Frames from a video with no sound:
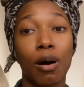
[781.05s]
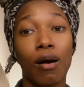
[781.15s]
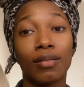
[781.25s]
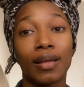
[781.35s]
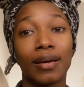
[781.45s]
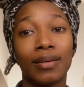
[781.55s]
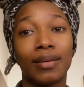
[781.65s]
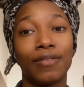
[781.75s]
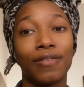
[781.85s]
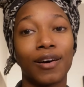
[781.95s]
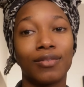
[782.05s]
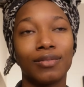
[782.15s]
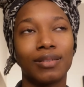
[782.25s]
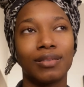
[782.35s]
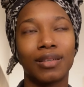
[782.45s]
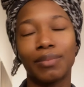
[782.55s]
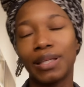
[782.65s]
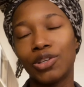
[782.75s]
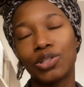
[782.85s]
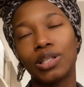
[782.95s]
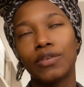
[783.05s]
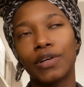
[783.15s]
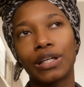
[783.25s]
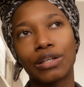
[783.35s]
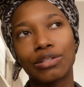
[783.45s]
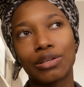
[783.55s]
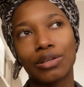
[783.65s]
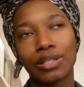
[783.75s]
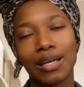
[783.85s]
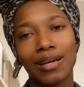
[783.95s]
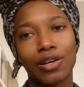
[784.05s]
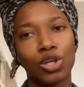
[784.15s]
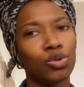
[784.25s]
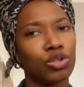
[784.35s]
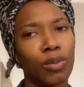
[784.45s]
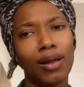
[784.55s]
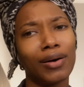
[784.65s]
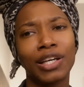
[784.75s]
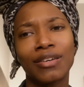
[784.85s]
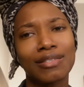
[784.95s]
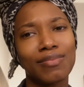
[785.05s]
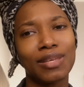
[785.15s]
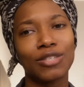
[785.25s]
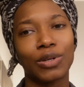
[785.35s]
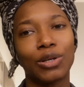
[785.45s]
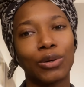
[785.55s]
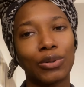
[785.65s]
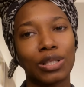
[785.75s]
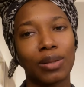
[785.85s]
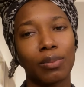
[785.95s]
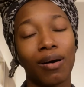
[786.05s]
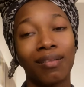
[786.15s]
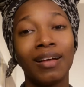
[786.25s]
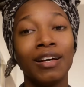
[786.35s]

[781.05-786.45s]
mall that he found I mean he used to live out here so there's like a huge mall out here or something so we're gonna go to the mall